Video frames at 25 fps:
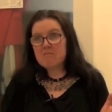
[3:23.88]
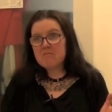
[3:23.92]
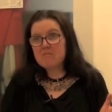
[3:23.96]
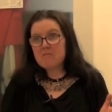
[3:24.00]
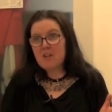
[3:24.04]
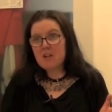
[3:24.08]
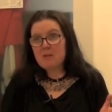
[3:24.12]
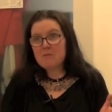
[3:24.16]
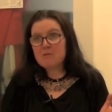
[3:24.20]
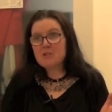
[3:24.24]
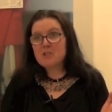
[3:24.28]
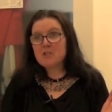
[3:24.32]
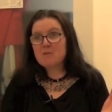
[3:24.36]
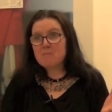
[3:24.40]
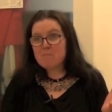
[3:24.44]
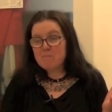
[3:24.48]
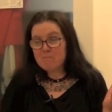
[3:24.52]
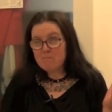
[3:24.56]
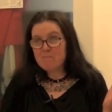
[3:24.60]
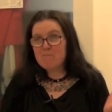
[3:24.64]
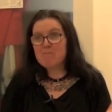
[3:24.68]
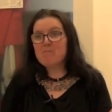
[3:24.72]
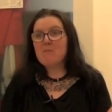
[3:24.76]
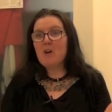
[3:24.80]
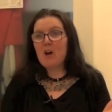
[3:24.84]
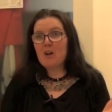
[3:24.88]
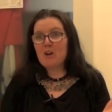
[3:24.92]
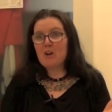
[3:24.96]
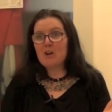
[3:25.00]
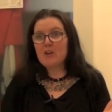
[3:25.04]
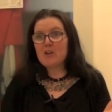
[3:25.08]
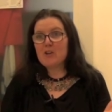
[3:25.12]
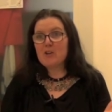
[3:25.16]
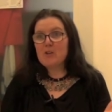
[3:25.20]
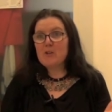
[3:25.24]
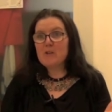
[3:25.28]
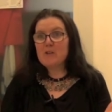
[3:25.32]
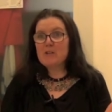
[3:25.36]
that a lot
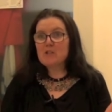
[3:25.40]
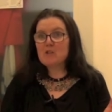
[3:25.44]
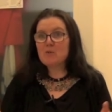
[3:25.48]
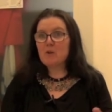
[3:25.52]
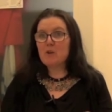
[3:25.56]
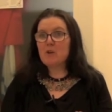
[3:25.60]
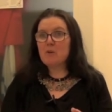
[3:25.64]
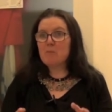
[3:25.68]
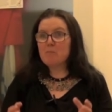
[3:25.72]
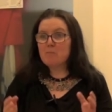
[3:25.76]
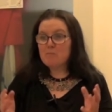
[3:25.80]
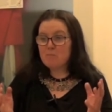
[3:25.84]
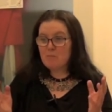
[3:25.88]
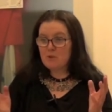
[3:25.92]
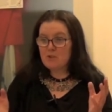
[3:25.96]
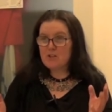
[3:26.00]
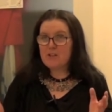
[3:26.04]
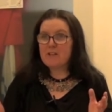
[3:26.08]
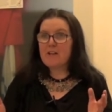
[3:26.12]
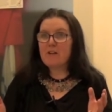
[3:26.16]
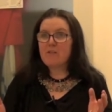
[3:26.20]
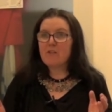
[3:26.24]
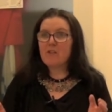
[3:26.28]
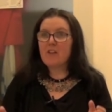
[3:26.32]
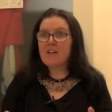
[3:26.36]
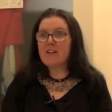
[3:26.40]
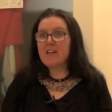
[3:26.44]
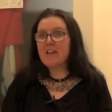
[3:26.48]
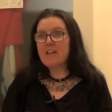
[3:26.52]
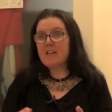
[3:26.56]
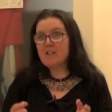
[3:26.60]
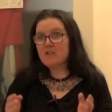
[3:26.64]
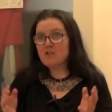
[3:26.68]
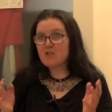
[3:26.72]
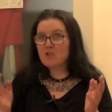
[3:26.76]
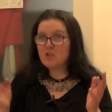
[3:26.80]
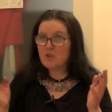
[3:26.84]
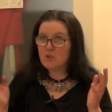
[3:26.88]
of unions were putting everything
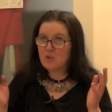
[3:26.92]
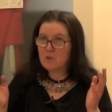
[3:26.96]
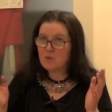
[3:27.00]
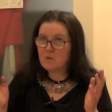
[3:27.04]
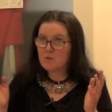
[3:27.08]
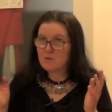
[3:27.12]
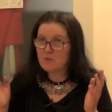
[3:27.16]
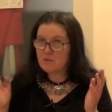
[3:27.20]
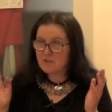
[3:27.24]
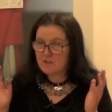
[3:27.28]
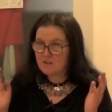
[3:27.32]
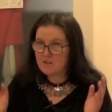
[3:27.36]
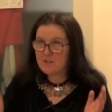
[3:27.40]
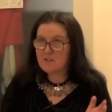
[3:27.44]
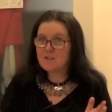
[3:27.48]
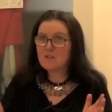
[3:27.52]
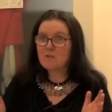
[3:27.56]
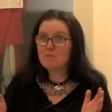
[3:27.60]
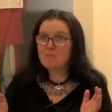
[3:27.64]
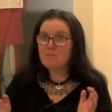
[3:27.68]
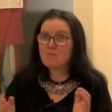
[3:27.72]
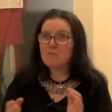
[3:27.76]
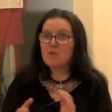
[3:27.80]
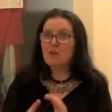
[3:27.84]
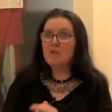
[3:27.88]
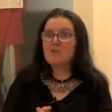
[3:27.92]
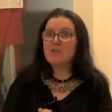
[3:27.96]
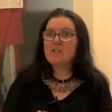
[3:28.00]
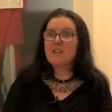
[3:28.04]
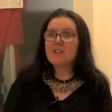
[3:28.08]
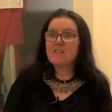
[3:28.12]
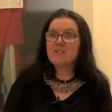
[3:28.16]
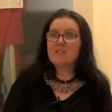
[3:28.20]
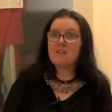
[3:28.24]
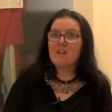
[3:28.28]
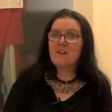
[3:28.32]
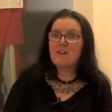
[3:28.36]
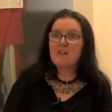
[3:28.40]
into this
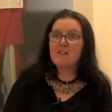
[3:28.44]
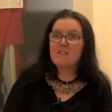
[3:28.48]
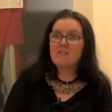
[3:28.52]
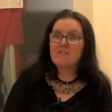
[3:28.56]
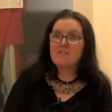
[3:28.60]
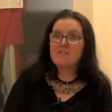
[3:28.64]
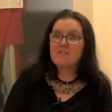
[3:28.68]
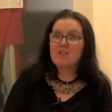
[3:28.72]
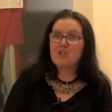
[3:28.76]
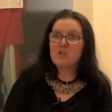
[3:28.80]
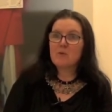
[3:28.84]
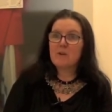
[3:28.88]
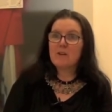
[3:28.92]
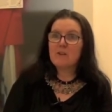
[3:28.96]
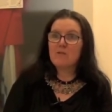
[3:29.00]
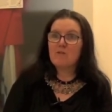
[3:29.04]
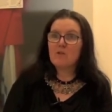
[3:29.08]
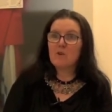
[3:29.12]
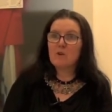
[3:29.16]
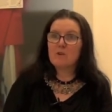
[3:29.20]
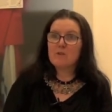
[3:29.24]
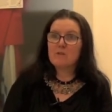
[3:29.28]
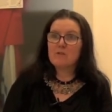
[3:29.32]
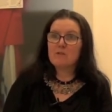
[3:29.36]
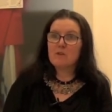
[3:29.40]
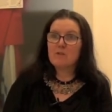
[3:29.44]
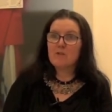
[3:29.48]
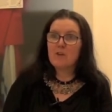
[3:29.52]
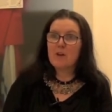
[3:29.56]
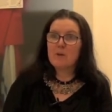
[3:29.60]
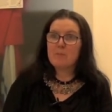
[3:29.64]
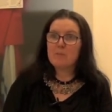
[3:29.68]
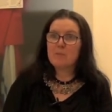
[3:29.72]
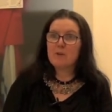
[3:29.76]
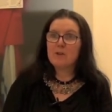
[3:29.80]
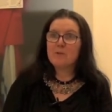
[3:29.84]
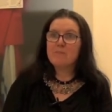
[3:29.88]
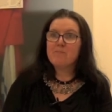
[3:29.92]
protest on the 24th of
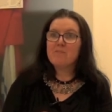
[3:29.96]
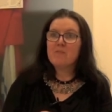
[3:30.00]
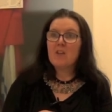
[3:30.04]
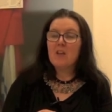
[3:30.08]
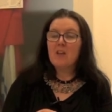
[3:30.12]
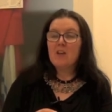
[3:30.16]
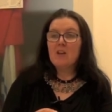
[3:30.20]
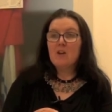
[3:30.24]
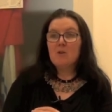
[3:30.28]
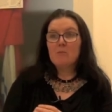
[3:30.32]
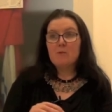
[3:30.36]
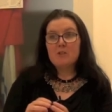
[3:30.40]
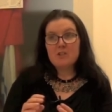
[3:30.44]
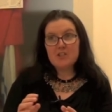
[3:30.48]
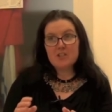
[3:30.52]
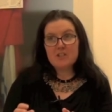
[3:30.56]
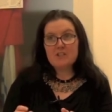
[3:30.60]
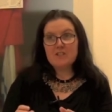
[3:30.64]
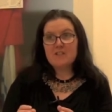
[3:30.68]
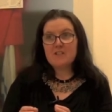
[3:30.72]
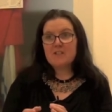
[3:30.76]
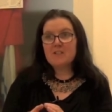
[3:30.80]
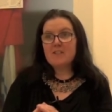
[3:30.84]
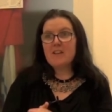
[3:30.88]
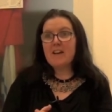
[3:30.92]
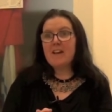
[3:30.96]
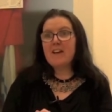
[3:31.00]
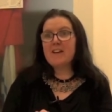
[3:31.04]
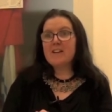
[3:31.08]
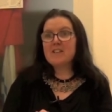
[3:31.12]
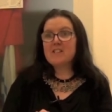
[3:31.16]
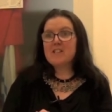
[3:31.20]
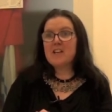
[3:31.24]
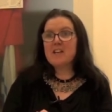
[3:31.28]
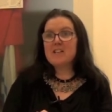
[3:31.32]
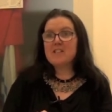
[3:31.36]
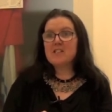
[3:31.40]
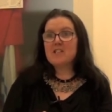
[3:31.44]
November, which is uh,
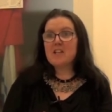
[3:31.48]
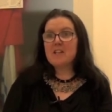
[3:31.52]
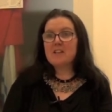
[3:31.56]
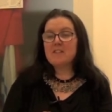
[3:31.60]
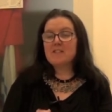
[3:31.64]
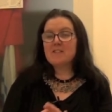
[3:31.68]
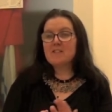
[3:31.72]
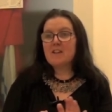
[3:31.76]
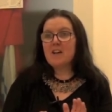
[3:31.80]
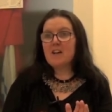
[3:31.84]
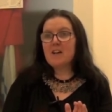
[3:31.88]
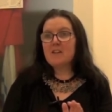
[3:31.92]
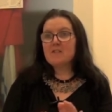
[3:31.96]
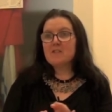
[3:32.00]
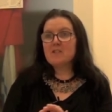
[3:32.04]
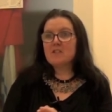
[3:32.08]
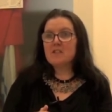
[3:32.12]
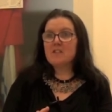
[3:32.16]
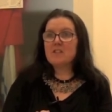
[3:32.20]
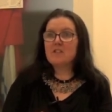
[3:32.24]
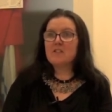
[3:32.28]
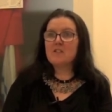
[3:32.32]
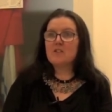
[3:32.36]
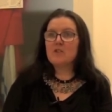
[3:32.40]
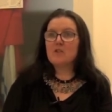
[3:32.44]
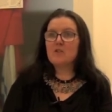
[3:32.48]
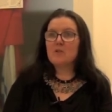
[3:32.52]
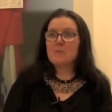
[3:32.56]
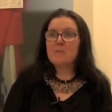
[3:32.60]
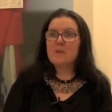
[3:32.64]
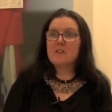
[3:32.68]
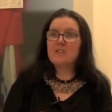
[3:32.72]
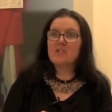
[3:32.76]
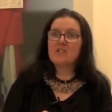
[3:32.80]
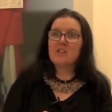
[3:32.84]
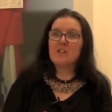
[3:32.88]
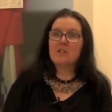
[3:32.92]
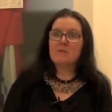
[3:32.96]
10 days after the
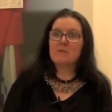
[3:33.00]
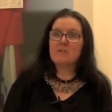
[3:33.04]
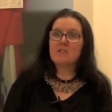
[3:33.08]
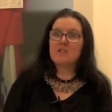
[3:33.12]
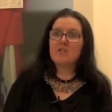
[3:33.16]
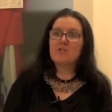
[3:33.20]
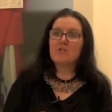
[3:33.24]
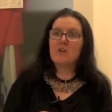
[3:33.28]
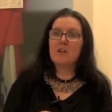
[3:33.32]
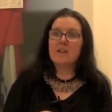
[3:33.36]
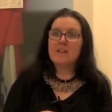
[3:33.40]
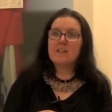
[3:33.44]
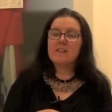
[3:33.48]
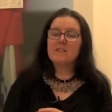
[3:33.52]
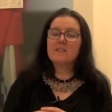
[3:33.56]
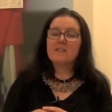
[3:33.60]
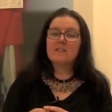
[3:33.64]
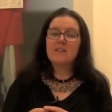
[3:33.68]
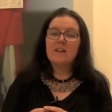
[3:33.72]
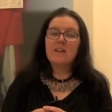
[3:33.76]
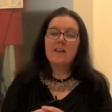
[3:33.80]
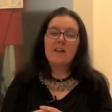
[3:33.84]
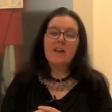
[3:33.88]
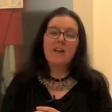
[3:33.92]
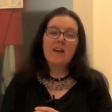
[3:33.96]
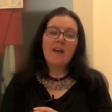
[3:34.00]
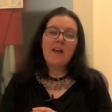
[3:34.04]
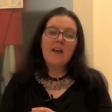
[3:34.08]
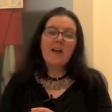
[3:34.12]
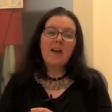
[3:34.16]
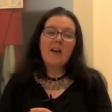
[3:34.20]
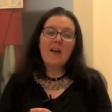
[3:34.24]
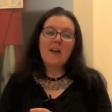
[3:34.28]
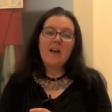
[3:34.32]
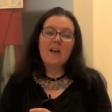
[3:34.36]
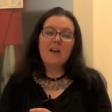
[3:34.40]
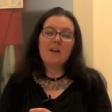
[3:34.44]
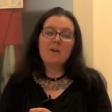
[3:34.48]
European general strikes.
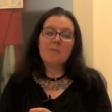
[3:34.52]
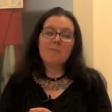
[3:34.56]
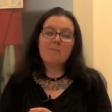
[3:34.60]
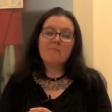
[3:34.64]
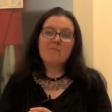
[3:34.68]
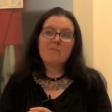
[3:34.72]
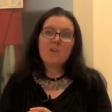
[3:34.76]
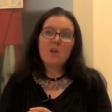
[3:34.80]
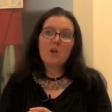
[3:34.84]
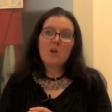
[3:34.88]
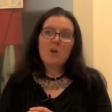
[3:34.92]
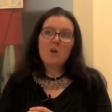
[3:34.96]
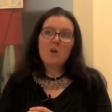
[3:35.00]
Um,